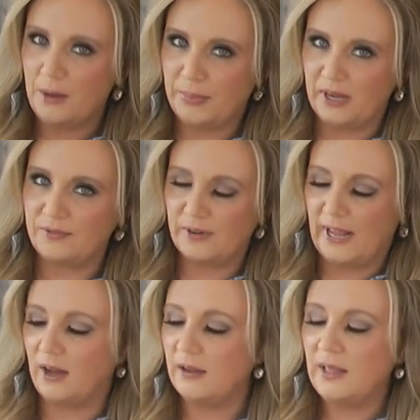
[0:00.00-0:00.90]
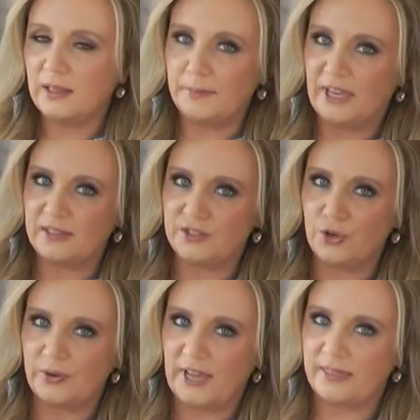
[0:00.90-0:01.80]
But for now, let me get this
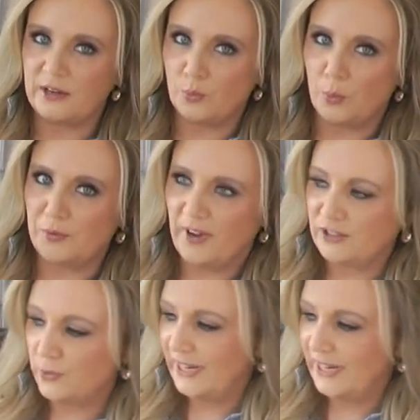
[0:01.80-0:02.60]
dough together and we'll move on to